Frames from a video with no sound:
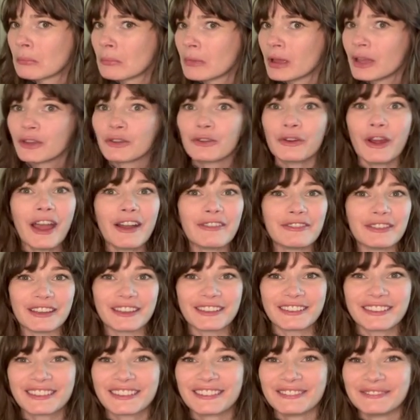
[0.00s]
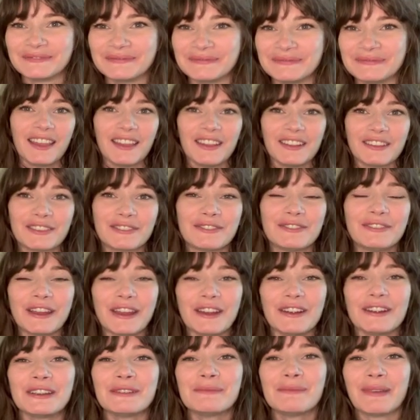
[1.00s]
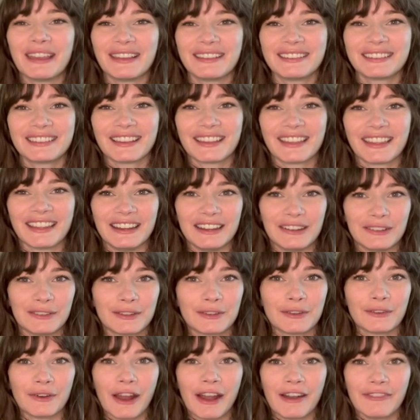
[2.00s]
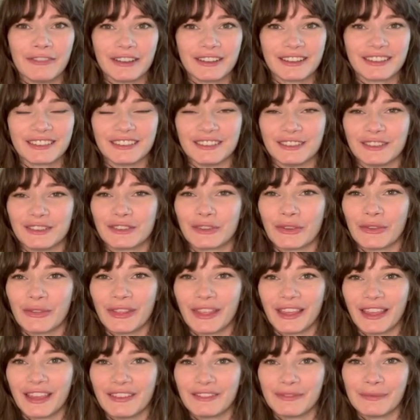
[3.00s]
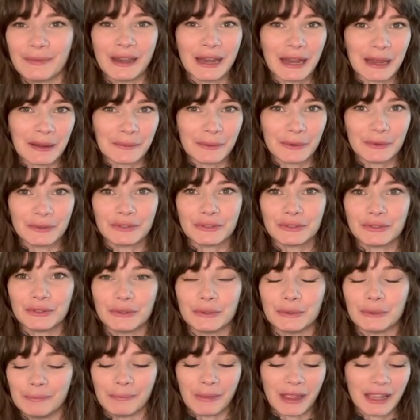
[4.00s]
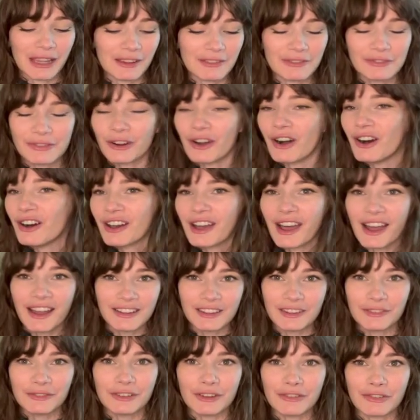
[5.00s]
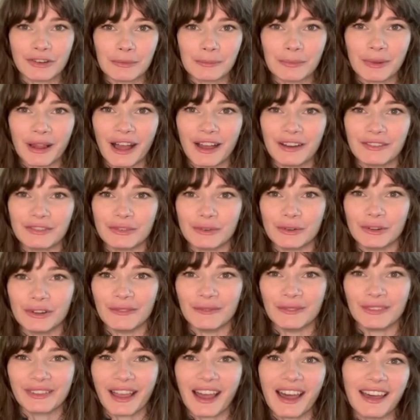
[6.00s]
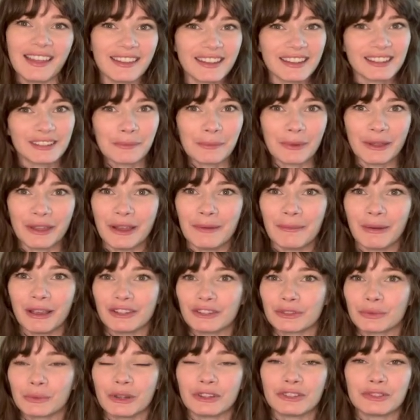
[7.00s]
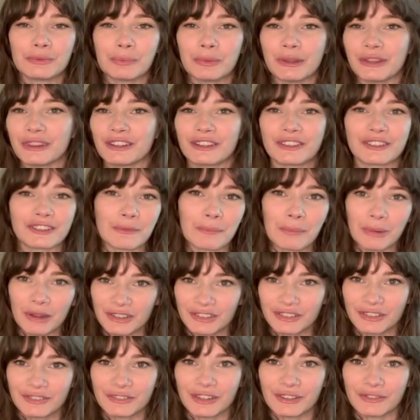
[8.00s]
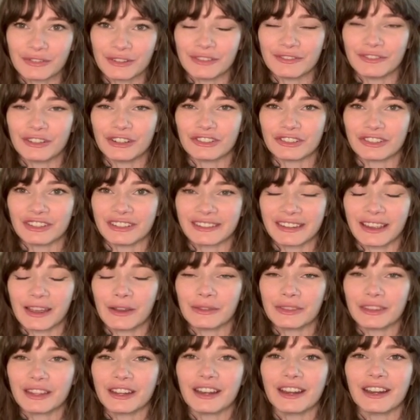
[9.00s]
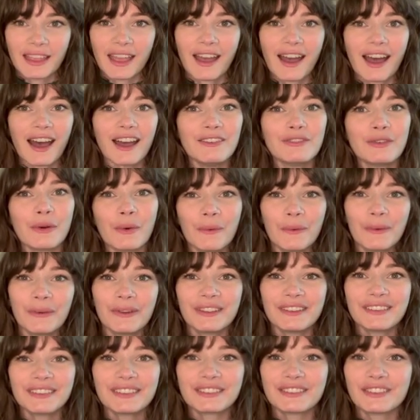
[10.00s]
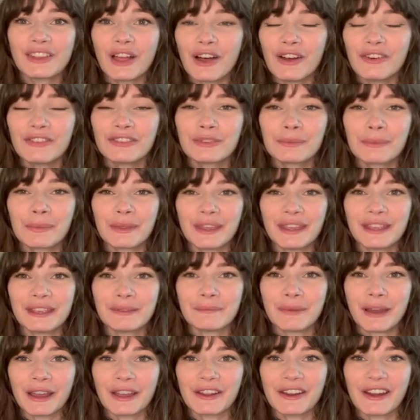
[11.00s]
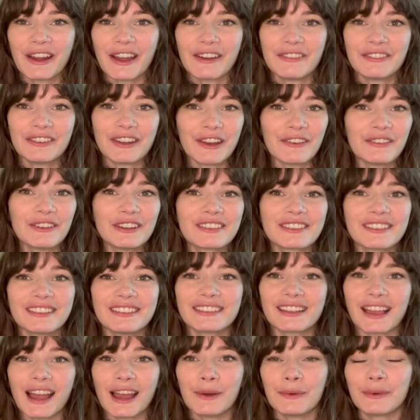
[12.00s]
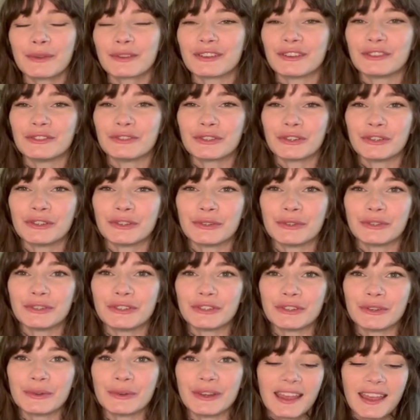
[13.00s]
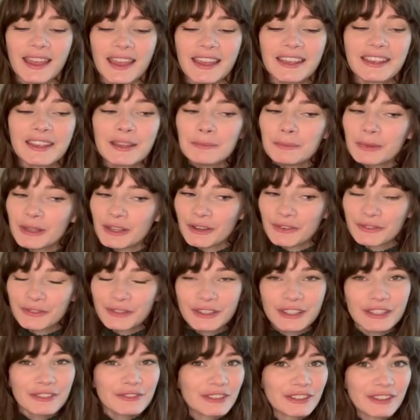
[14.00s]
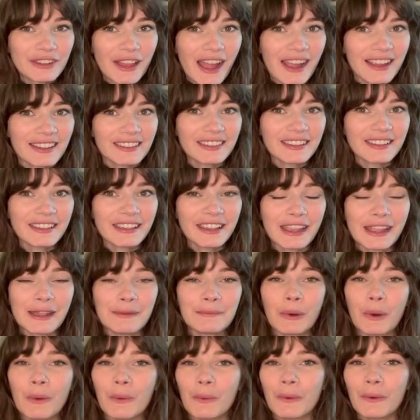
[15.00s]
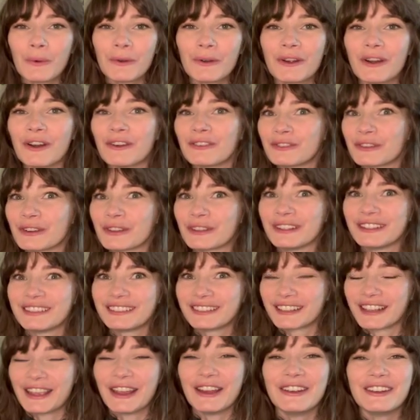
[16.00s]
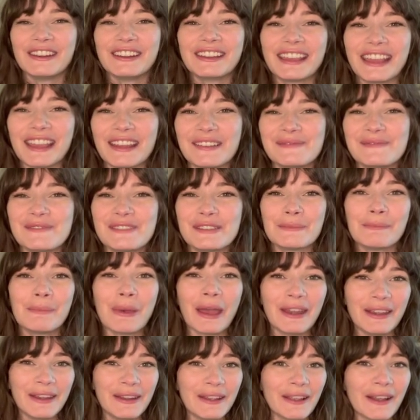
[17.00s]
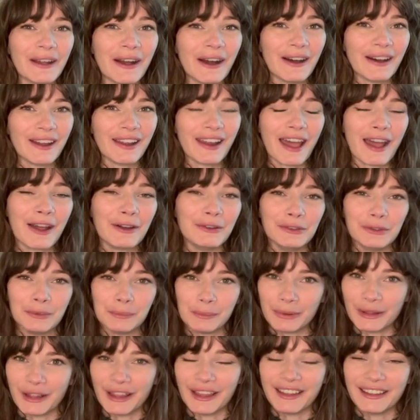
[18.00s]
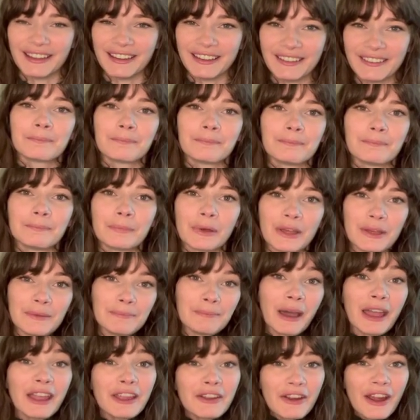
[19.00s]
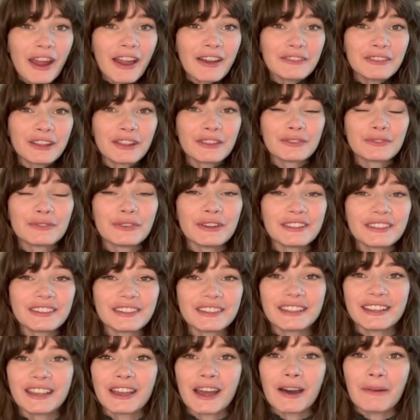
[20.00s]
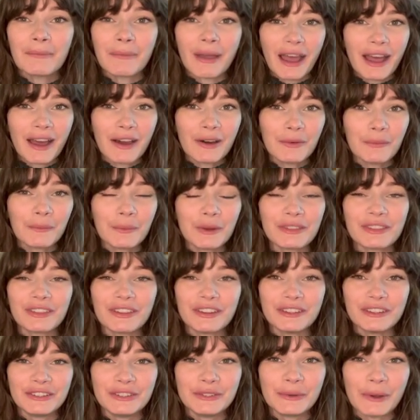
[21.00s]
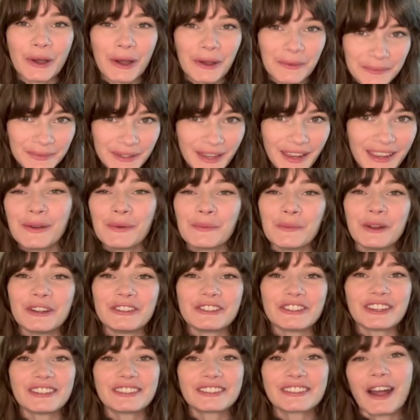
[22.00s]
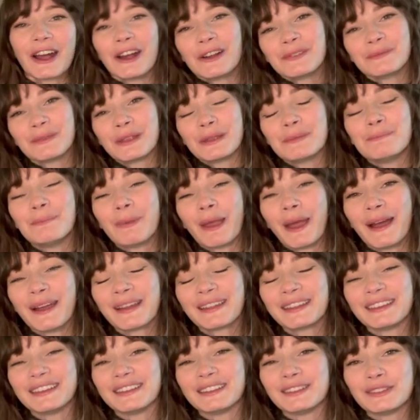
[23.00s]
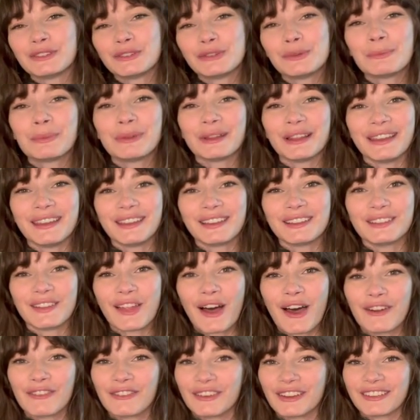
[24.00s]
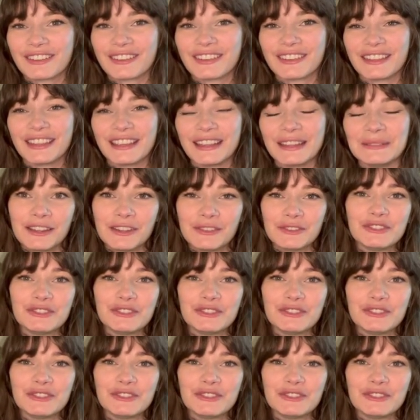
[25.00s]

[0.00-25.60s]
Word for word: Graphics. It's very basic in its graphics, and so they've been able to make it for all kinds of different platforms. I like to play on my Switch, but there's a bunch of different versions out there. I've always loved playing Minecraft ever since I was introduced to it. It can be a really relaxing game or a really scary game depending on how you play it but Minecraft has recently come out with a new update, which has gotten me back into playing a lot recently.